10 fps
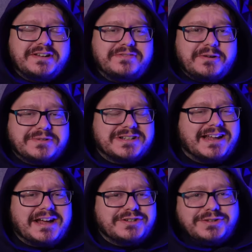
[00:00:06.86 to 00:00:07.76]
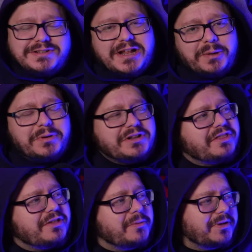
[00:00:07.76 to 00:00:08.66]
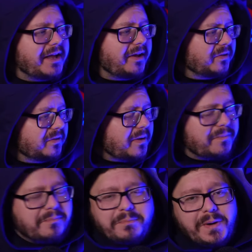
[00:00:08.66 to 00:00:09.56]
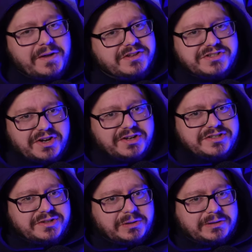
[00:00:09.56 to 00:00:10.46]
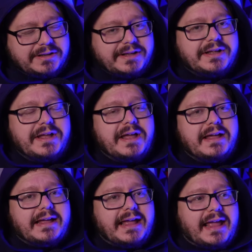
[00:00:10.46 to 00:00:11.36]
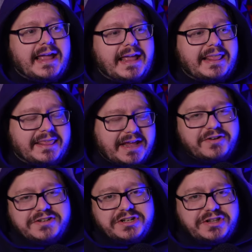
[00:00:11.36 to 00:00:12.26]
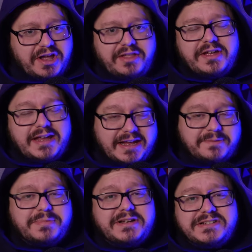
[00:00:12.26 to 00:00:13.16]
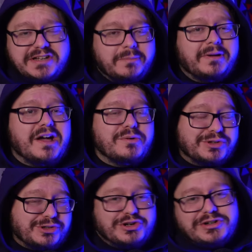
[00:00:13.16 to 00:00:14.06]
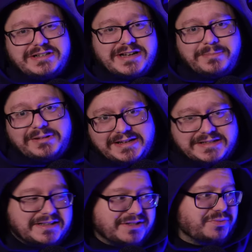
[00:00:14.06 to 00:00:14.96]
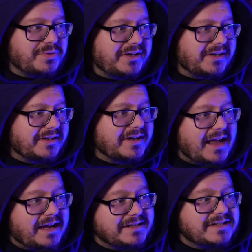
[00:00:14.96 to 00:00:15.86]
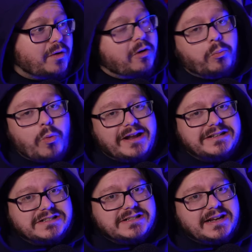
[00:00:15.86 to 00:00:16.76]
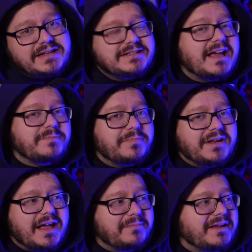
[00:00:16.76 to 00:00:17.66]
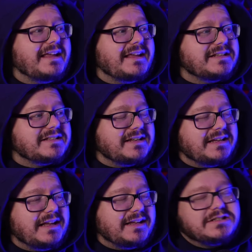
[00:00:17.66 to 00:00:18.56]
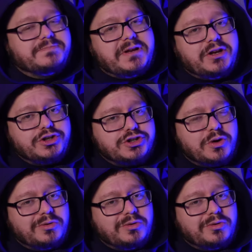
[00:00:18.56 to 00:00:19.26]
folks, and as you can tell by the thumbnail, by the title, there is another hit piece coming out on Johnny Depp later this week. And it's out on Wednesday, 10 p.m. ET. It's being shown